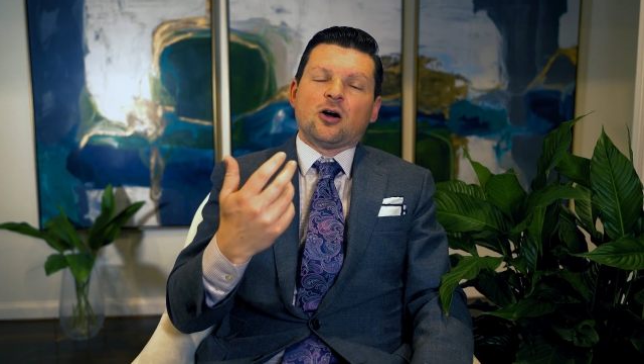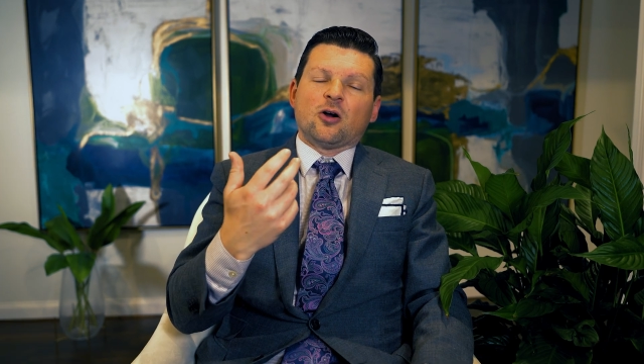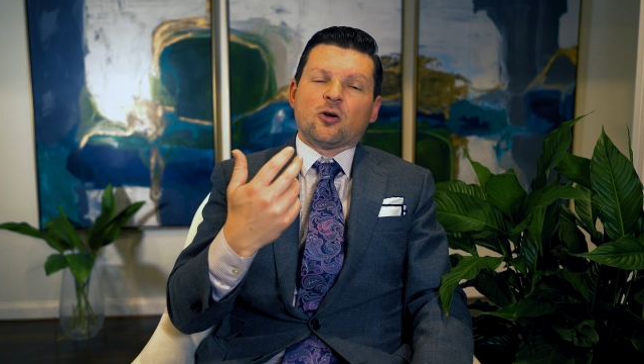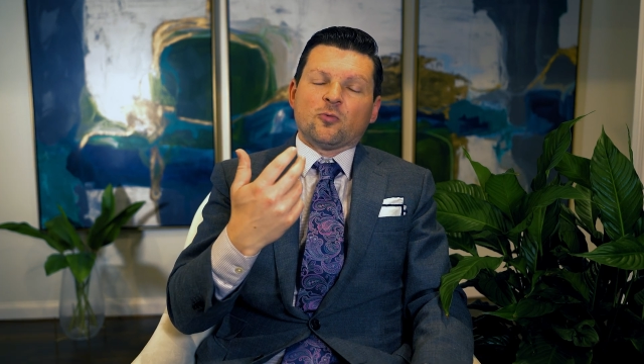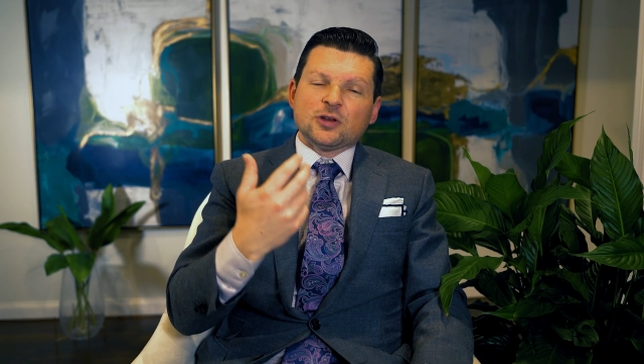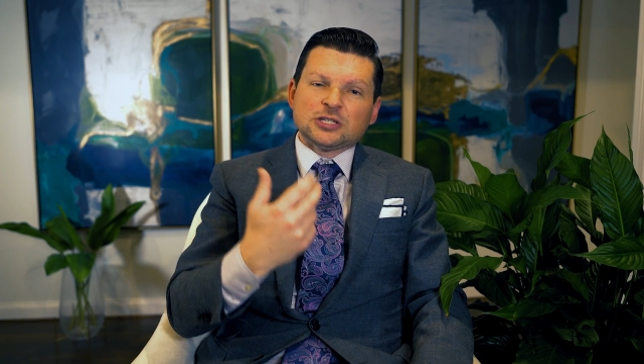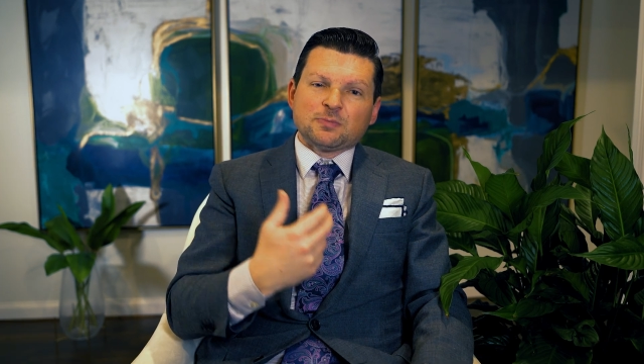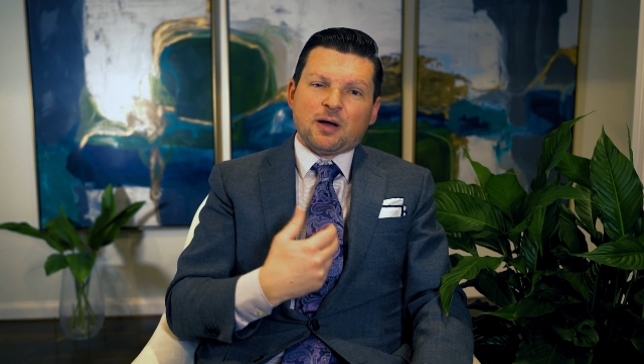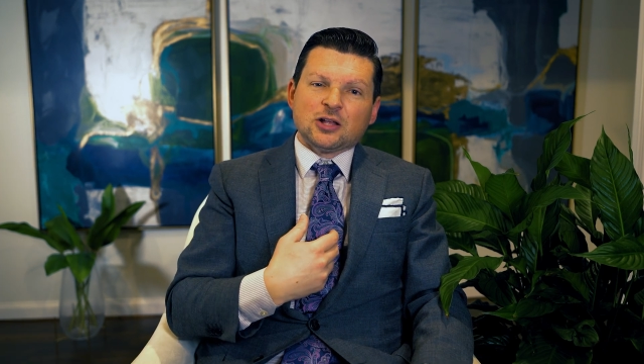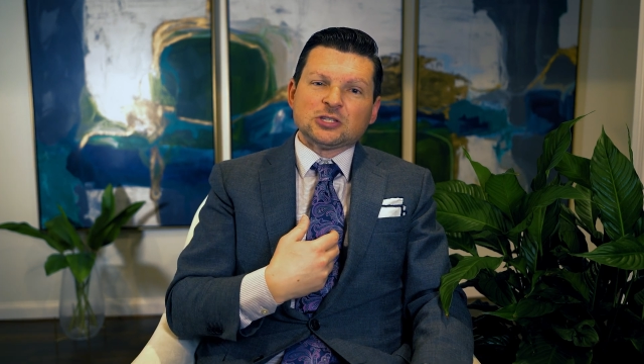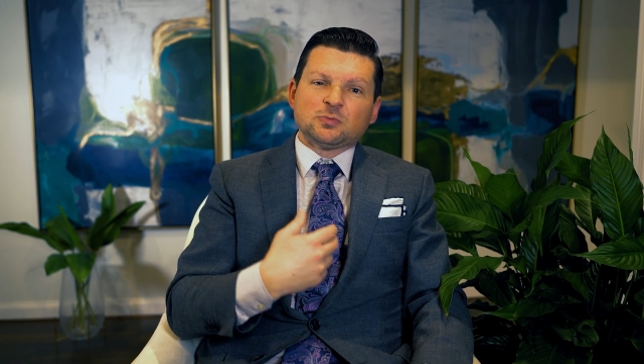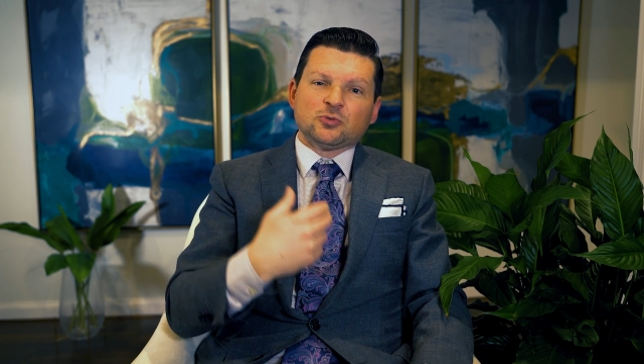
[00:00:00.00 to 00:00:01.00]
are
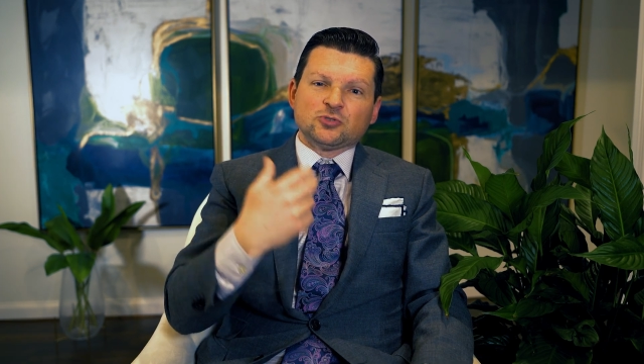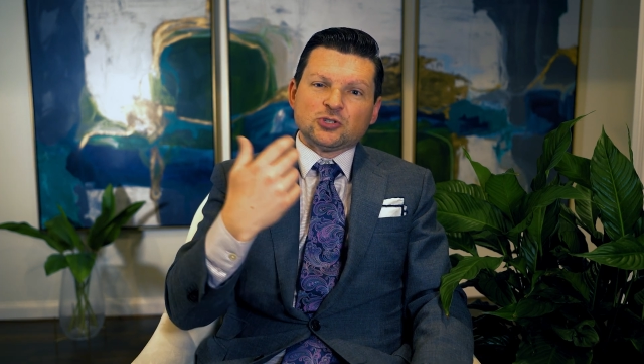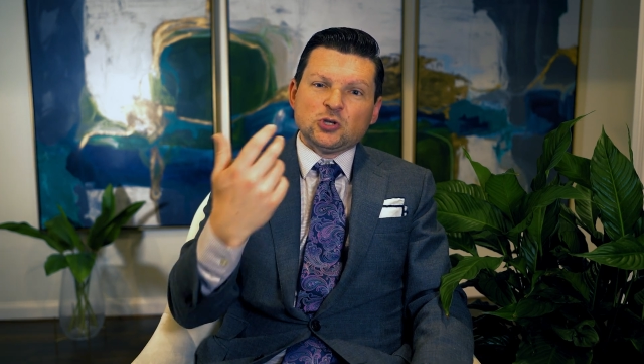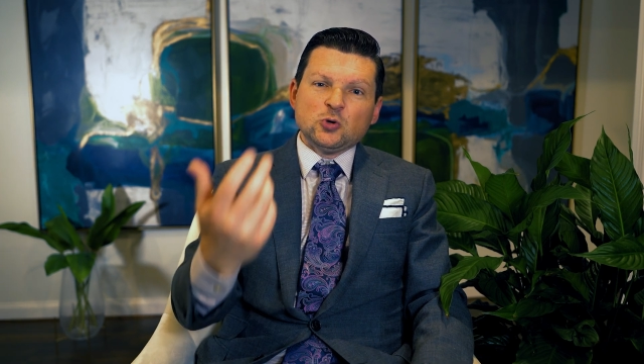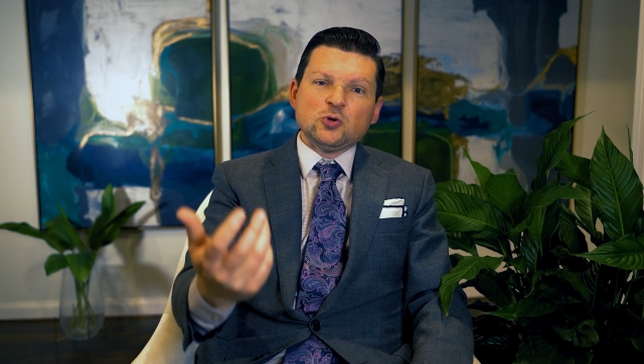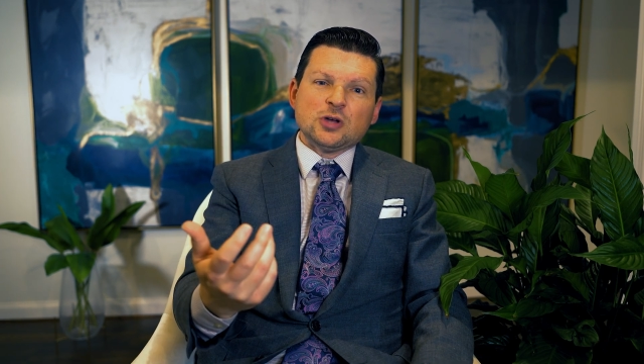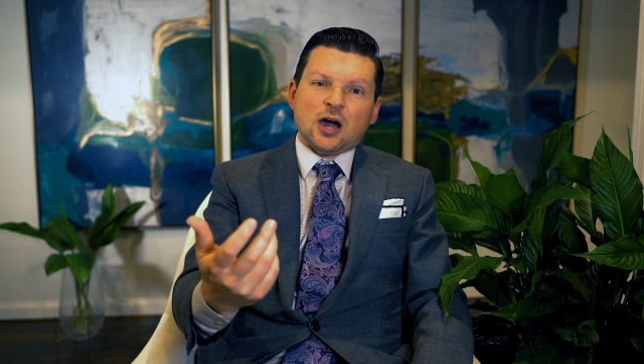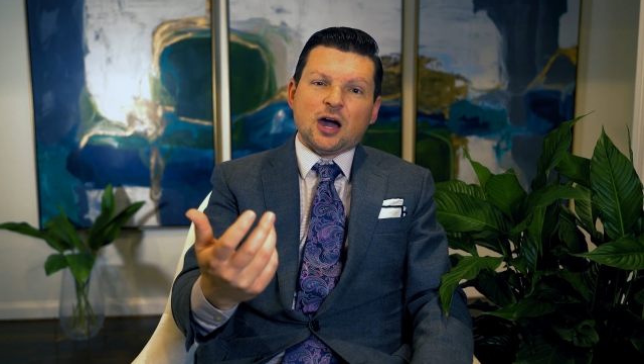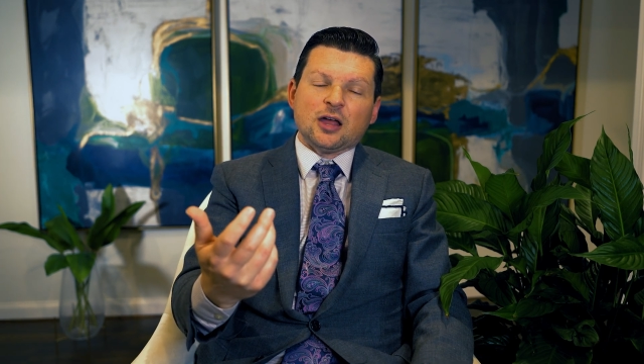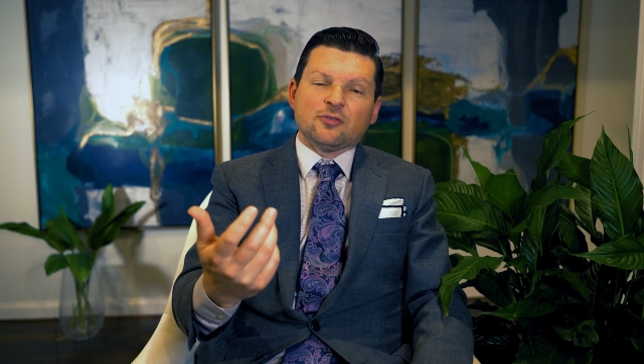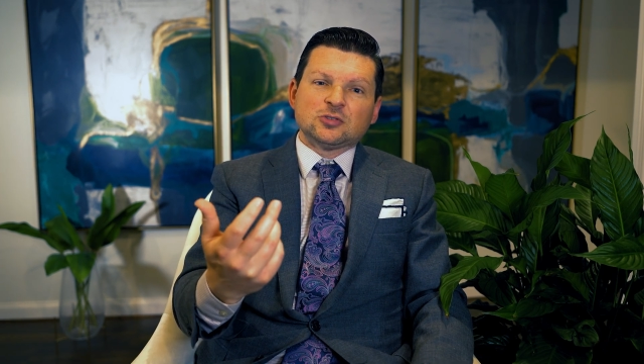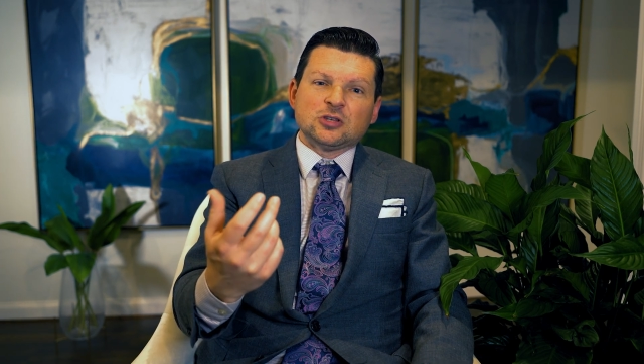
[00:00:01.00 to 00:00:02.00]
responsible to
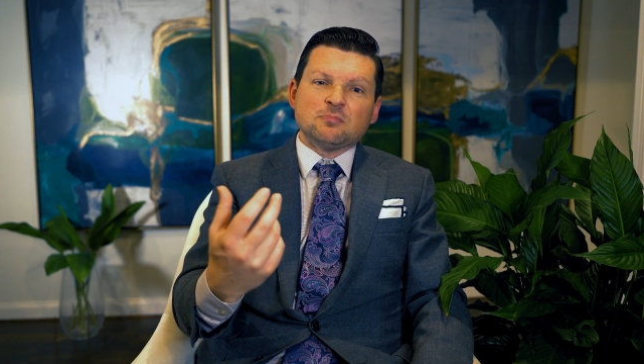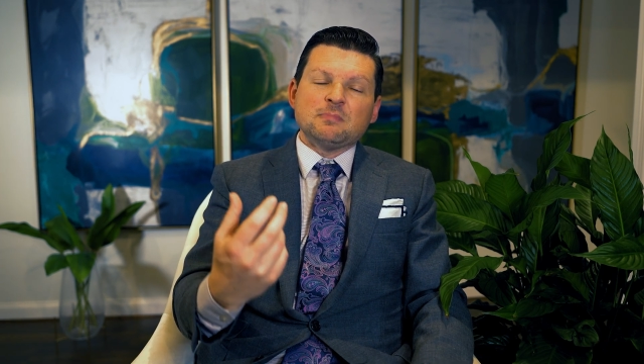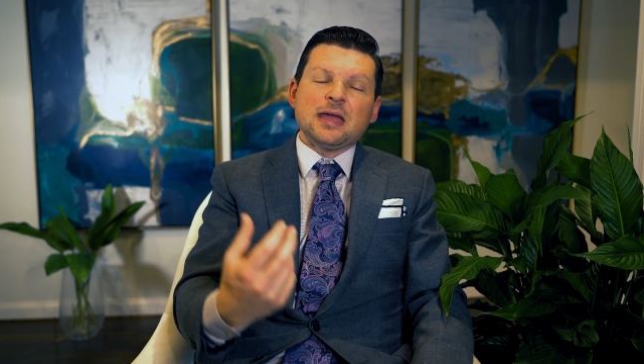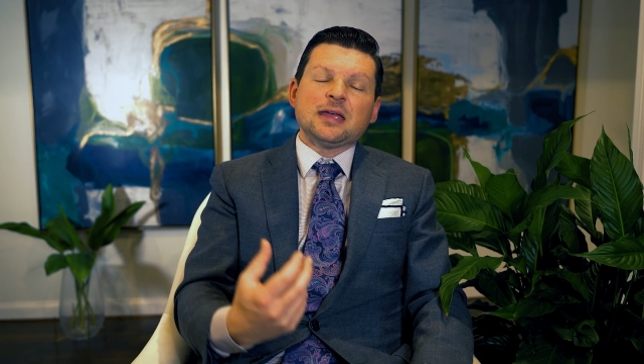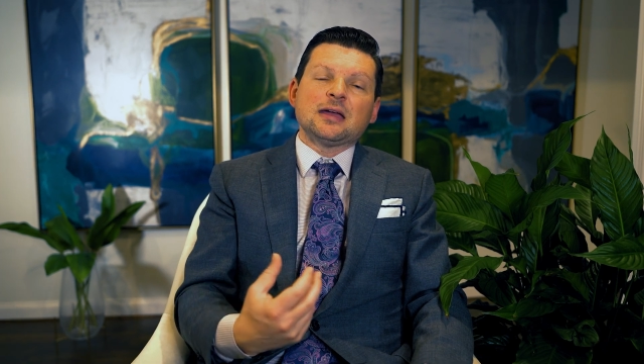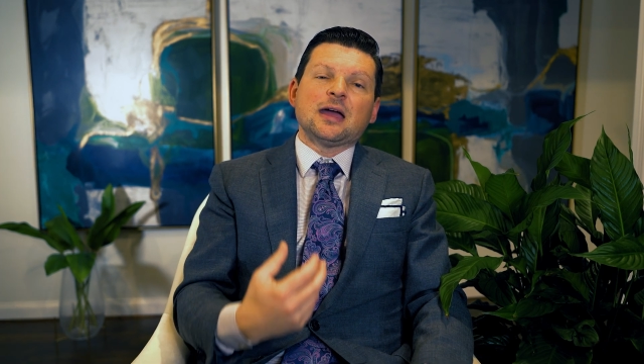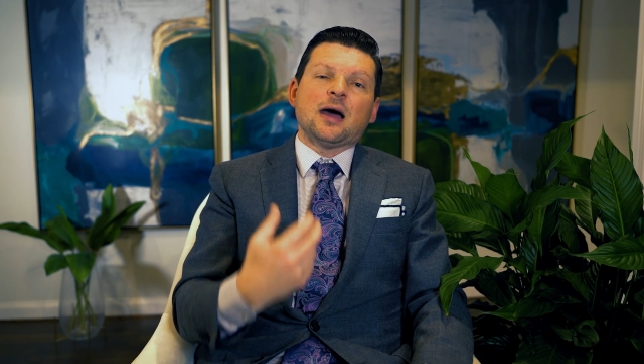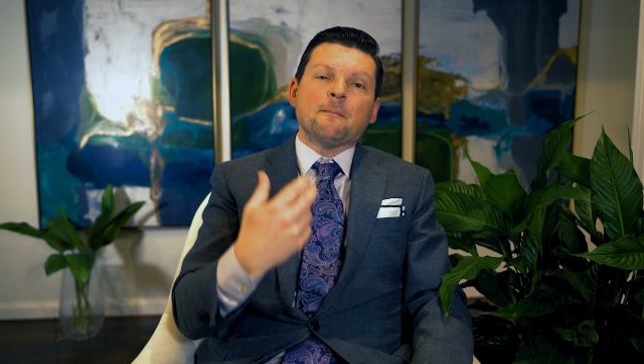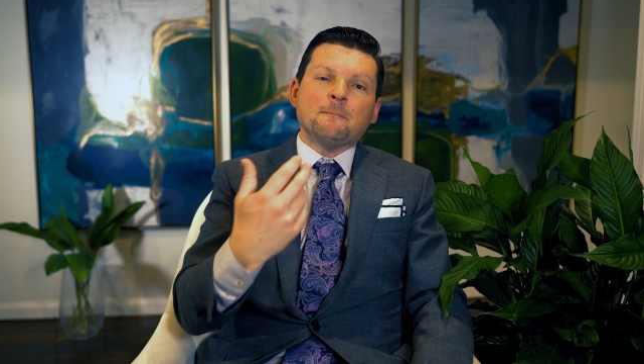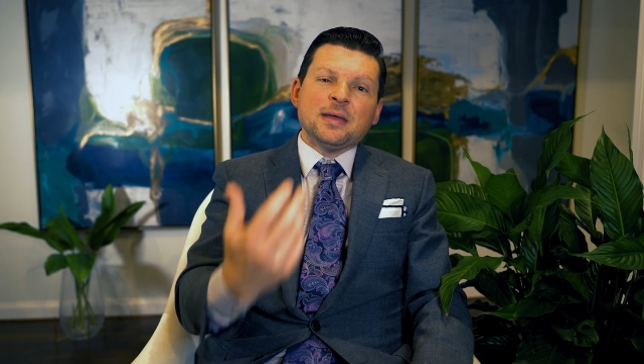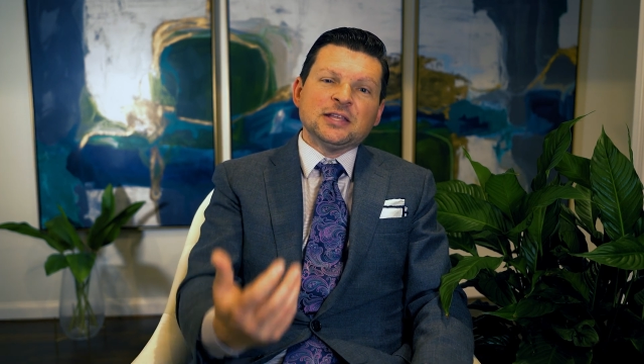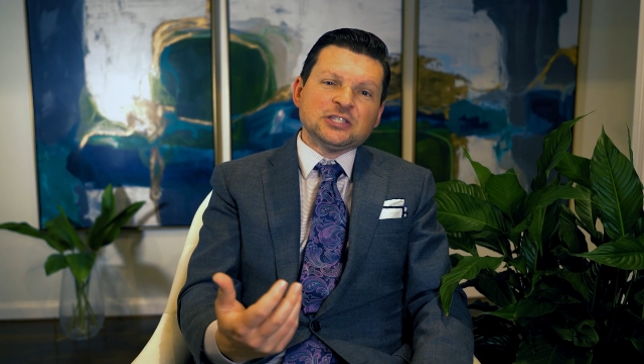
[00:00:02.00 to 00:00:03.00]
God to make
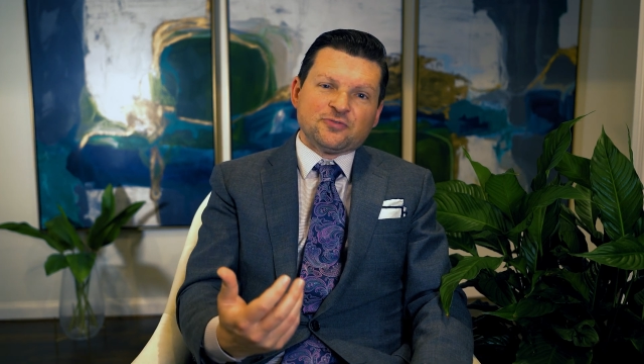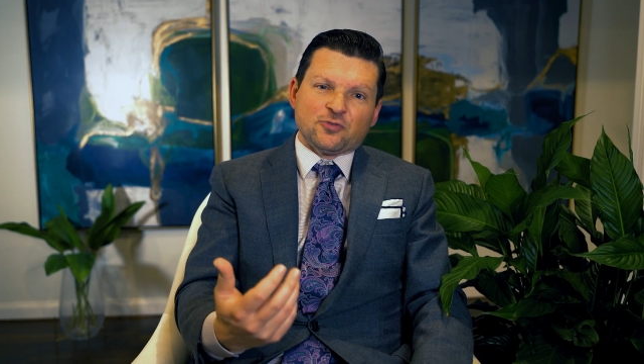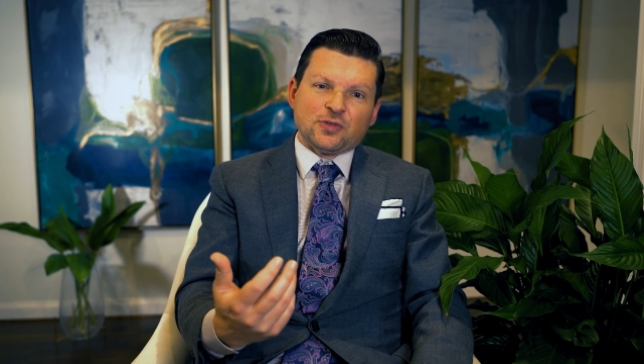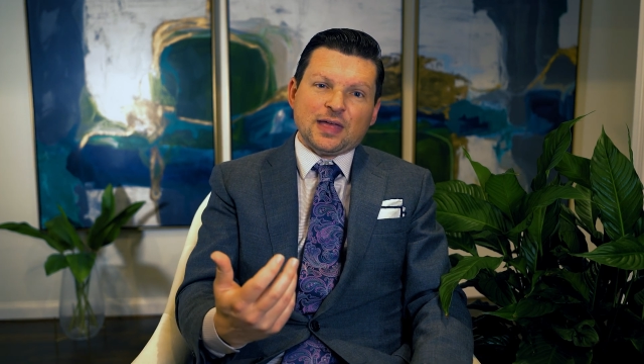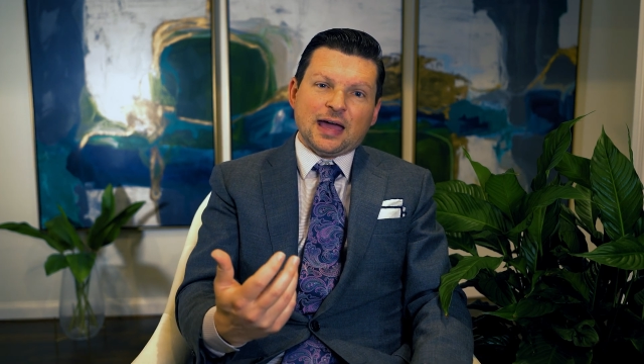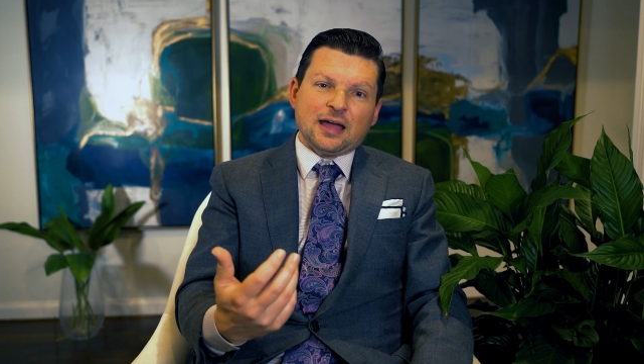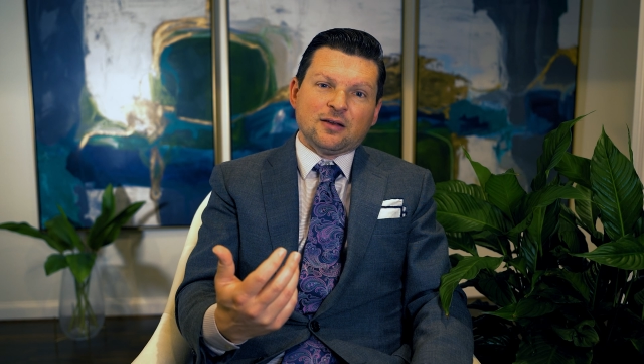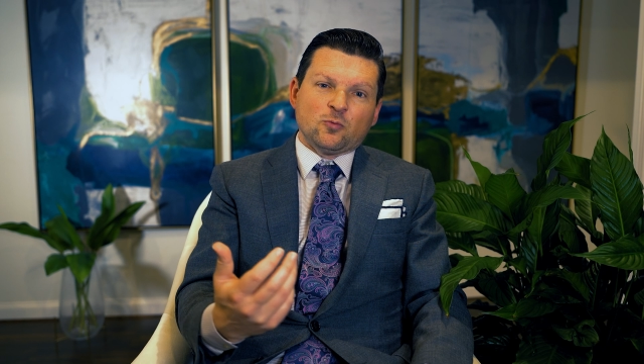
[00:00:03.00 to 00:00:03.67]
amends for that.